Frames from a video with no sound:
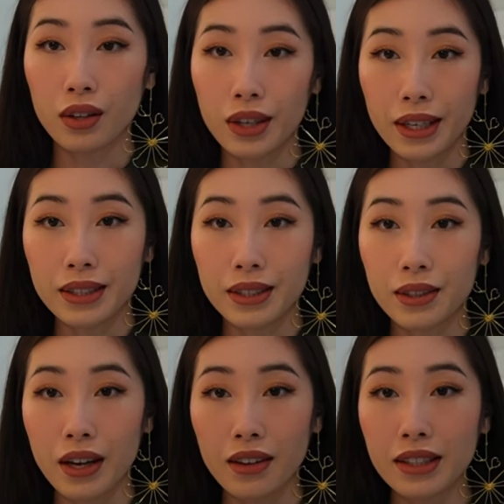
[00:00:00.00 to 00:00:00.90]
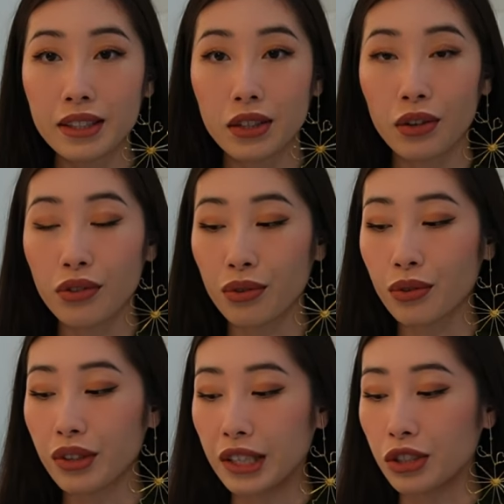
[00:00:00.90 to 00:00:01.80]
Okay, so now let's go
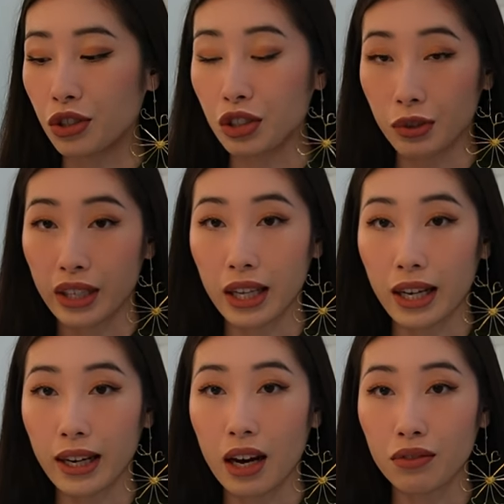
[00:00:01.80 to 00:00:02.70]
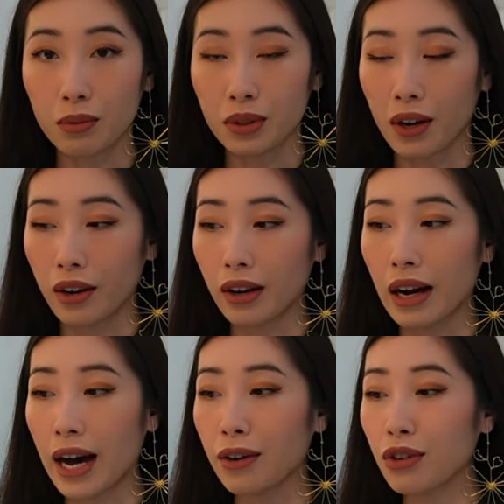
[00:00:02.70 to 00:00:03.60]
through the jewelry that I got from
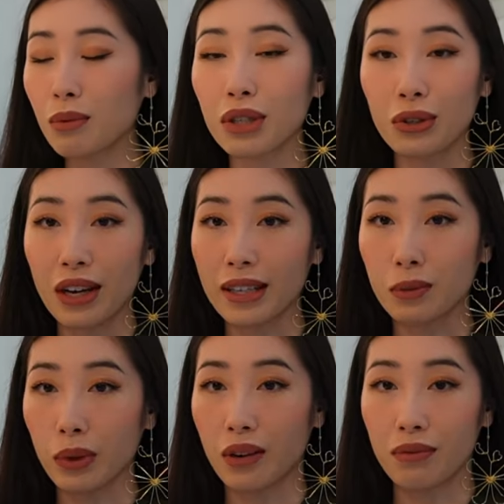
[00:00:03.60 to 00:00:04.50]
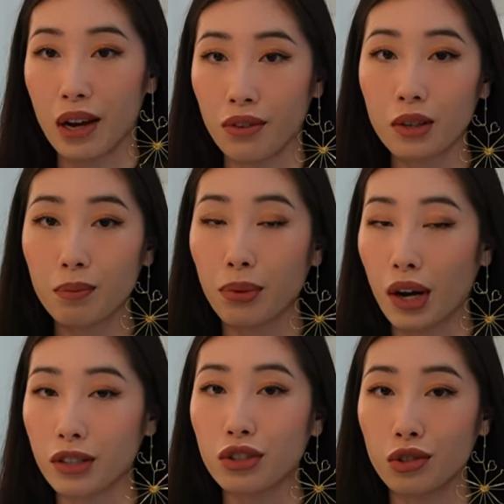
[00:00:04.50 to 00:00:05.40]
Zara. I don't know what you guys, but I've never
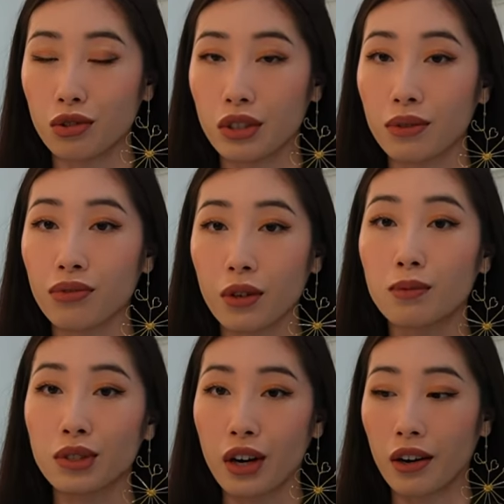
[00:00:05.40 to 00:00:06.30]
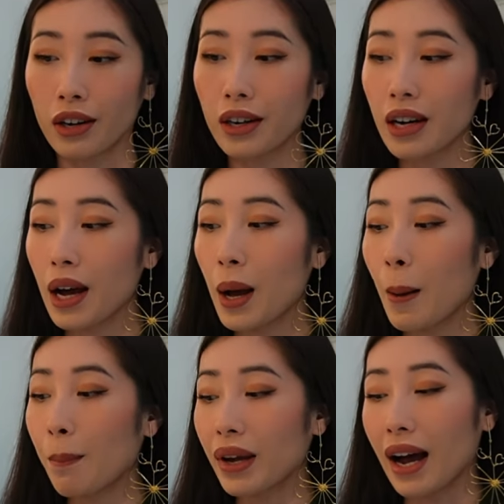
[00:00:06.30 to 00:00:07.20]
bought jewelry from Zara.
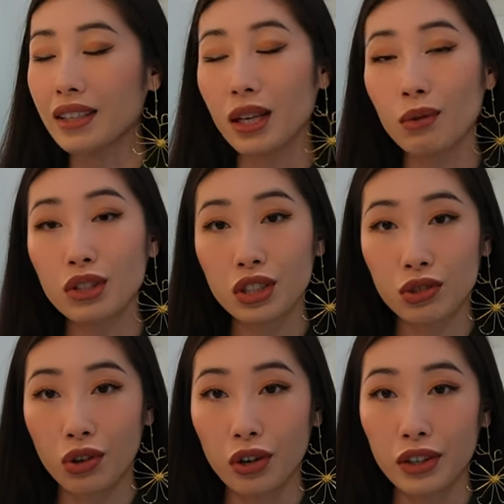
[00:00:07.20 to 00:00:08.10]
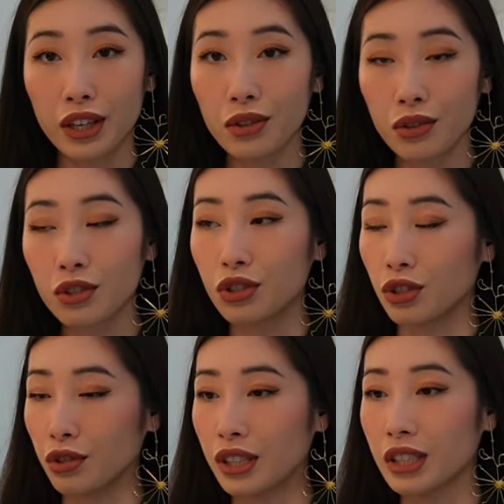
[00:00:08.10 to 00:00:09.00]
But as I was scrolling through their
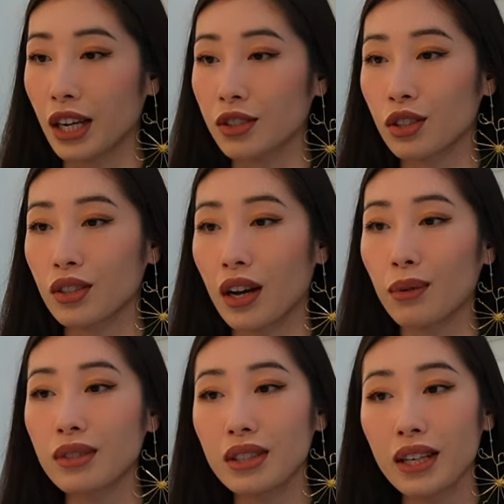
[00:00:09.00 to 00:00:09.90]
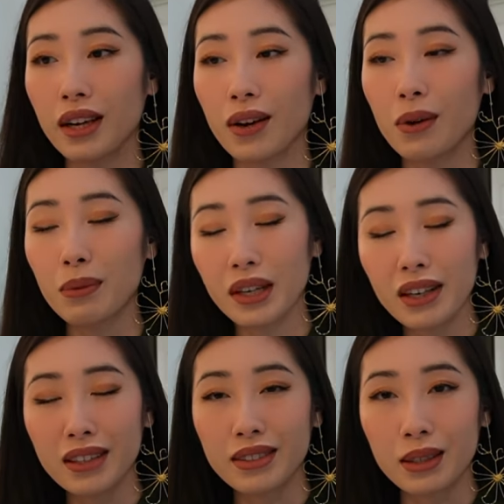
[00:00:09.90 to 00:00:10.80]
jewelry section, I was like, oh my
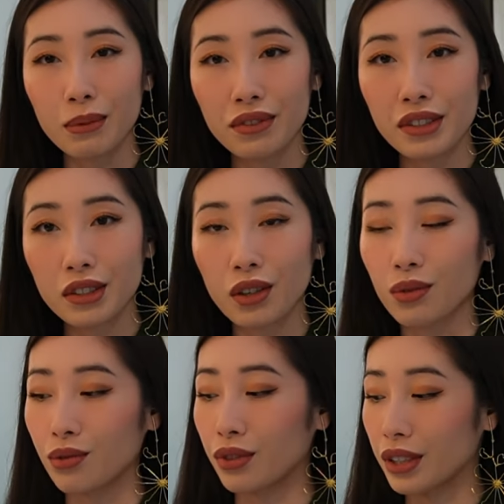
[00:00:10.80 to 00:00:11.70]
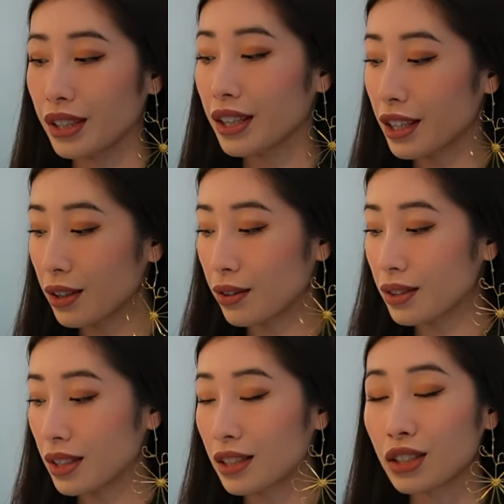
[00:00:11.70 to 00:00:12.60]
god, some of these are really
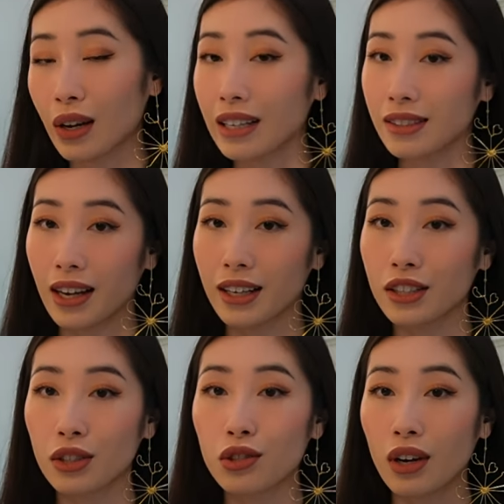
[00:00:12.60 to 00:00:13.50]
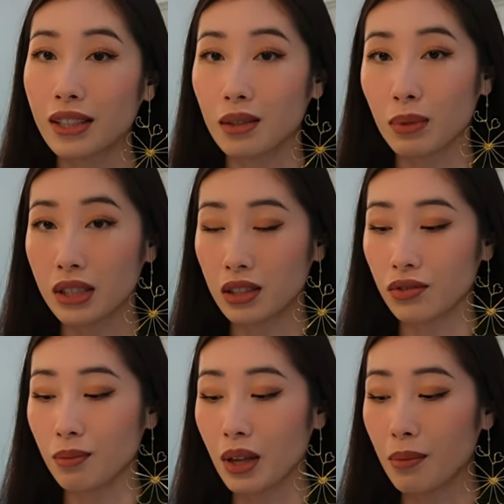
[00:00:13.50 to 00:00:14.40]
cute. And so I decided to try some pieces
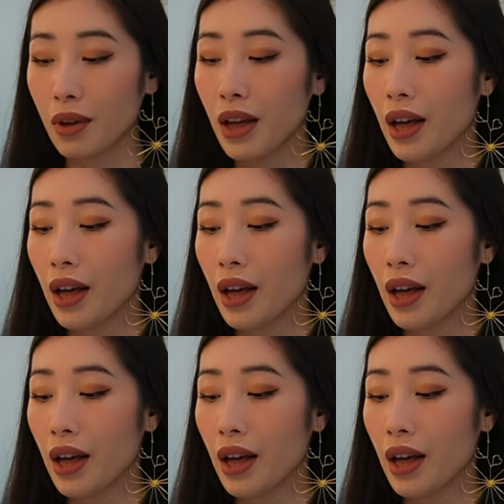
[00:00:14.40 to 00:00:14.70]
from them.